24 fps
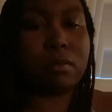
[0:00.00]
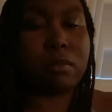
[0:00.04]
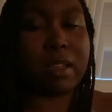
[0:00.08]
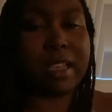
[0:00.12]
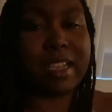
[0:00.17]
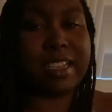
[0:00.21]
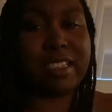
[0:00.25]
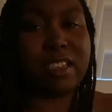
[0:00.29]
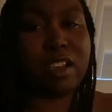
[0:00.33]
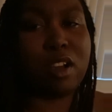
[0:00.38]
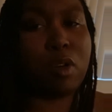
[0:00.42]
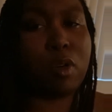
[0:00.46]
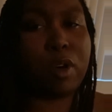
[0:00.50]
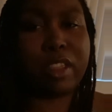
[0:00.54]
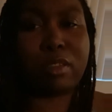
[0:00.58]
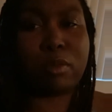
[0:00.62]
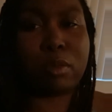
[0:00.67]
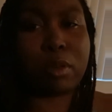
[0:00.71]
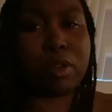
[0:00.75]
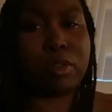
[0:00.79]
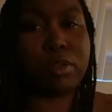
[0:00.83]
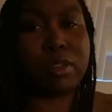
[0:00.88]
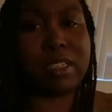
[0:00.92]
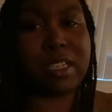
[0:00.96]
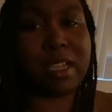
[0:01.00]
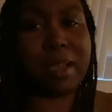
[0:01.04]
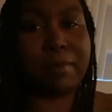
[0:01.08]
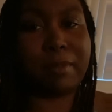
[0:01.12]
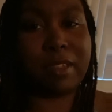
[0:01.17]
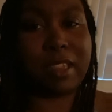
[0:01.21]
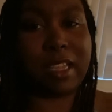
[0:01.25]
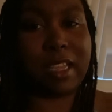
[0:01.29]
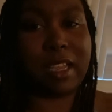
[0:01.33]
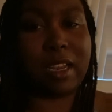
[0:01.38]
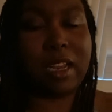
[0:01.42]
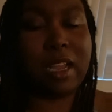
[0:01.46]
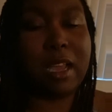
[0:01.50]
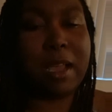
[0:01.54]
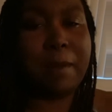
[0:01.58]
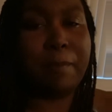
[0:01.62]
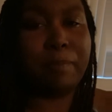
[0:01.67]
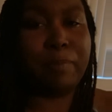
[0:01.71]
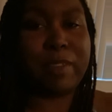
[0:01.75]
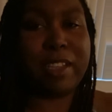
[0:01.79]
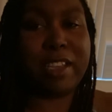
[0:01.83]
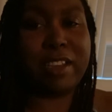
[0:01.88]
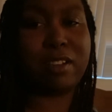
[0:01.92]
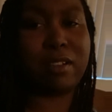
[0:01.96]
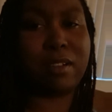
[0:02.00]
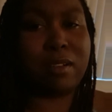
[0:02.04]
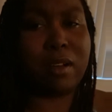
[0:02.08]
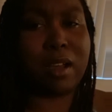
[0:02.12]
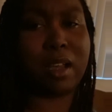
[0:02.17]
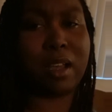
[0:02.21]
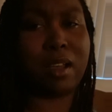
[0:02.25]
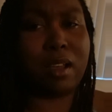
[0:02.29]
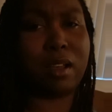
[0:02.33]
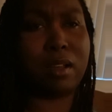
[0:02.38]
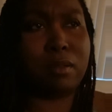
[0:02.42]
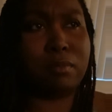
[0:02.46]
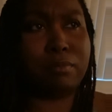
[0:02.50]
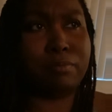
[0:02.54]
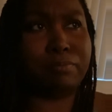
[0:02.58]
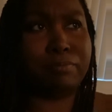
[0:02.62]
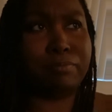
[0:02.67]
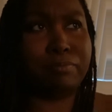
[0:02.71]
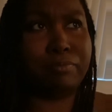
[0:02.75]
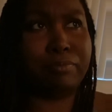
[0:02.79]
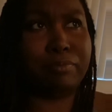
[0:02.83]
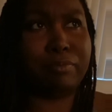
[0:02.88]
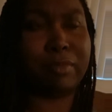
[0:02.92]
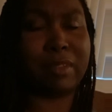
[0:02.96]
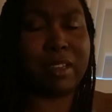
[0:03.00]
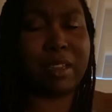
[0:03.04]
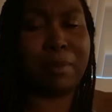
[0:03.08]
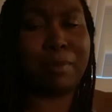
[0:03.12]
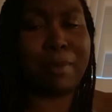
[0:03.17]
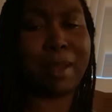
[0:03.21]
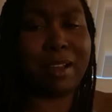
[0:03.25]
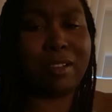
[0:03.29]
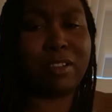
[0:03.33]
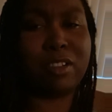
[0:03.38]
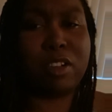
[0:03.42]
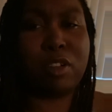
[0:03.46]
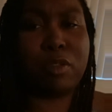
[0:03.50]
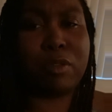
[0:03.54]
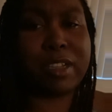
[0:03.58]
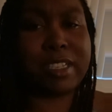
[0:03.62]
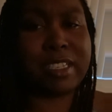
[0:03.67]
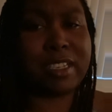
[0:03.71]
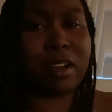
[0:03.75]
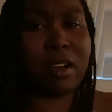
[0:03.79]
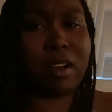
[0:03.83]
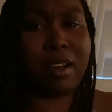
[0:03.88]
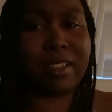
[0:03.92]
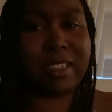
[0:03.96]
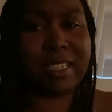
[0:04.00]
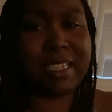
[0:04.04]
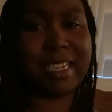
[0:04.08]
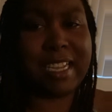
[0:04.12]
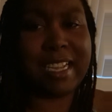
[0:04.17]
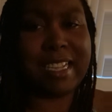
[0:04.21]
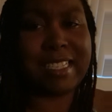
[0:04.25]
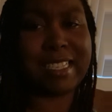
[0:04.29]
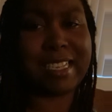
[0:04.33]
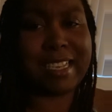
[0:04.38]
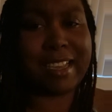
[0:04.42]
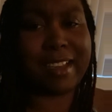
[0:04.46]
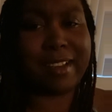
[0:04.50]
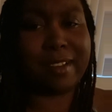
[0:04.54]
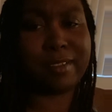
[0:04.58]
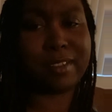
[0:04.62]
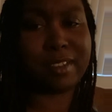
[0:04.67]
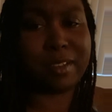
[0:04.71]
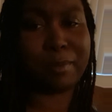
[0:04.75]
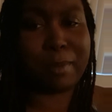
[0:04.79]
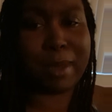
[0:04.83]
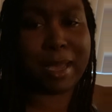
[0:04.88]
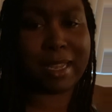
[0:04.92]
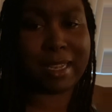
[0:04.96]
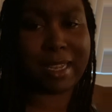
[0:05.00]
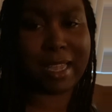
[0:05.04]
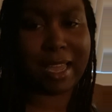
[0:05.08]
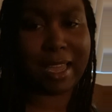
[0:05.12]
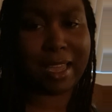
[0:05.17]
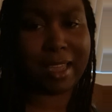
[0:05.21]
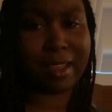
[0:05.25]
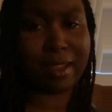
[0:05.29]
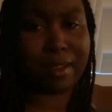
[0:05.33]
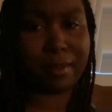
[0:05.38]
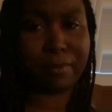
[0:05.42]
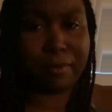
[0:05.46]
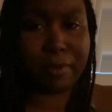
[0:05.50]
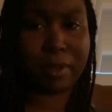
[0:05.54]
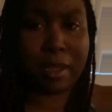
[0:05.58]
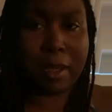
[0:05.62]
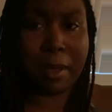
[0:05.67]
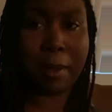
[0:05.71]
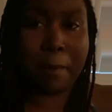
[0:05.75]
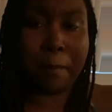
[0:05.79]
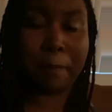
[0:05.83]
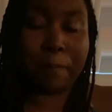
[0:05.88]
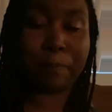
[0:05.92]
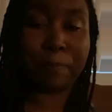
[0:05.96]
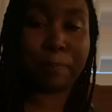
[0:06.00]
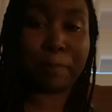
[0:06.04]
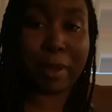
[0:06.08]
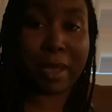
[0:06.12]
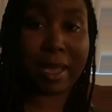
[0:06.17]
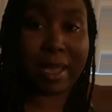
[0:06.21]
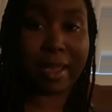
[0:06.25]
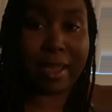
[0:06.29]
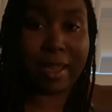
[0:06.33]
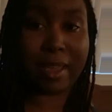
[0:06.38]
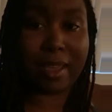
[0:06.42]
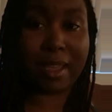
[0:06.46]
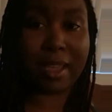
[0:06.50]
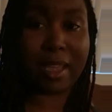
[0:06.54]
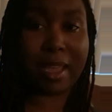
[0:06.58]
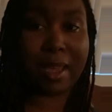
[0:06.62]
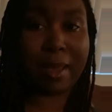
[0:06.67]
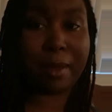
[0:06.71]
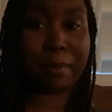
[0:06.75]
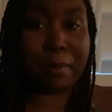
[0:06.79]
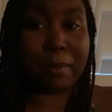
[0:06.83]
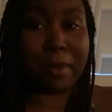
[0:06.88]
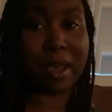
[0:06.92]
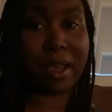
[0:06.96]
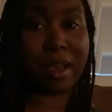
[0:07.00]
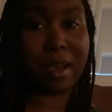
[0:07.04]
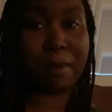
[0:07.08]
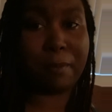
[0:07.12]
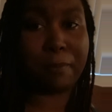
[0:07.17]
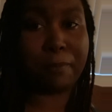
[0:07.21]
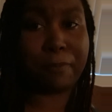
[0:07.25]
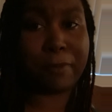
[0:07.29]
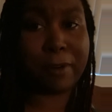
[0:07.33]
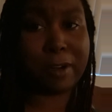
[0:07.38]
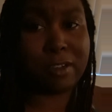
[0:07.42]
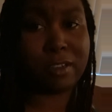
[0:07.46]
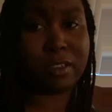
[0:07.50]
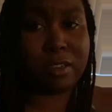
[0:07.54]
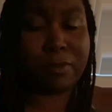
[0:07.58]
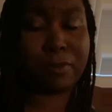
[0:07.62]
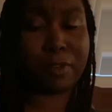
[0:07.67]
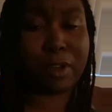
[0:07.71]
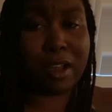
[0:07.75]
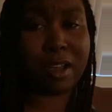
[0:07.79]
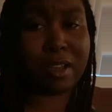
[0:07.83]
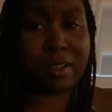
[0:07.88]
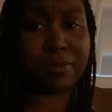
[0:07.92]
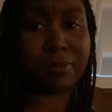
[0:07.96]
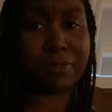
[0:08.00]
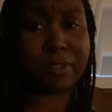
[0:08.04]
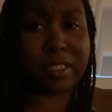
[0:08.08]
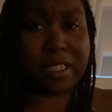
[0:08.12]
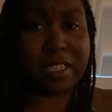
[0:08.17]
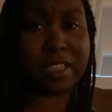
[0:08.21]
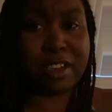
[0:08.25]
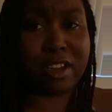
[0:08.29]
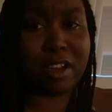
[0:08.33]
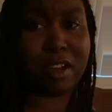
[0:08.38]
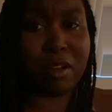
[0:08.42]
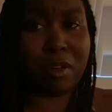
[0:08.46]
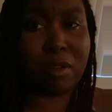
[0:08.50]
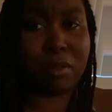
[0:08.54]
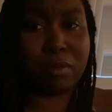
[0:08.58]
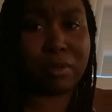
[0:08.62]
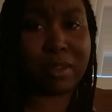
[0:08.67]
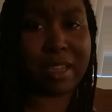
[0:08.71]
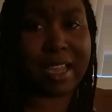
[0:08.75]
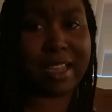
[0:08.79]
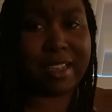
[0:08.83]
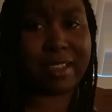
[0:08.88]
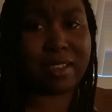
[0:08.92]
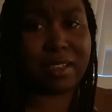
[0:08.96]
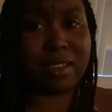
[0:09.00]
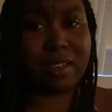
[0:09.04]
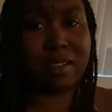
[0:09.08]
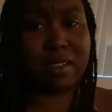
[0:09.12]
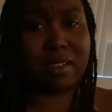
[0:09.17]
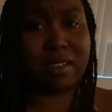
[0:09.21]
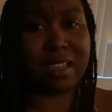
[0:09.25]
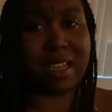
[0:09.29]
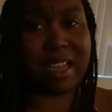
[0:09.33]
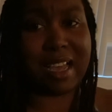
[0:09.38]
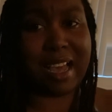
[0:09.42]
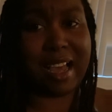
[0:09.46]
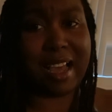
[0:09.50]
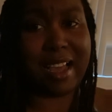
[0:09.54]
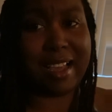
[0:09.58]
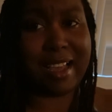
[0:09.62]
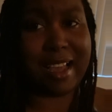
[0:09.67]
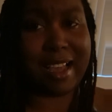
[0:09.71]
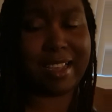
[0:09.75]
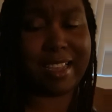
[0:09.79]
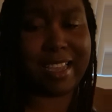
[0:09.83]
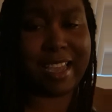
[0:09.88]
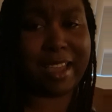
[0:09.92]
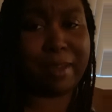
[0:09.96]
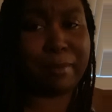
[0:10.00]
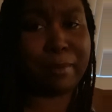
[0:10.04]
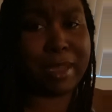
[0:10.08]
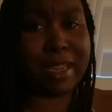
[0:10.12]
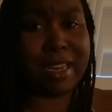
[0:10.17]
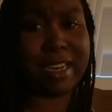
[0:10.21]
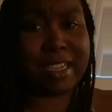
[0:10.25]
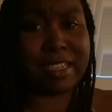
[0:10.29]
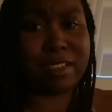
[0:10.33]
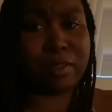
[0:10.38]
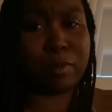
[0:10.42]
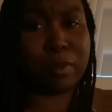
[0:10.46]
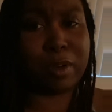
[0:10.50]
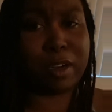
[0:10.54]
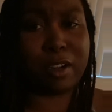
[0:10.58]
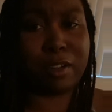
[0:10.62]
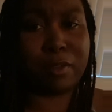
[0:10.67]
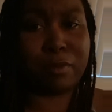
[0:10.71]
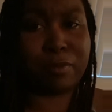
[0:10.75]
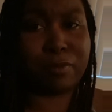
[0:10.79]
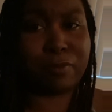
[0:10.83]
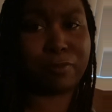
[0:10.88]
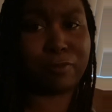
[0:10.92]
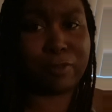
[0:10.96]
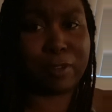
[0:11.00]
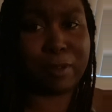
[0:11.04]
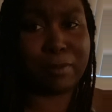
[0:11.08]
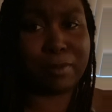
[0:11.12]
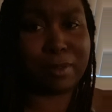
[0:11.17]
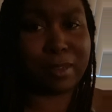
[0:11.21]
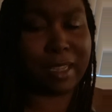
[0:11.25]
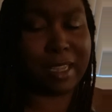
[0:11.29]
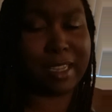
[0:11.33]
is going through something. You know, I'm not going to go into all the details of my life, but first of all, you know, like I came in this world from an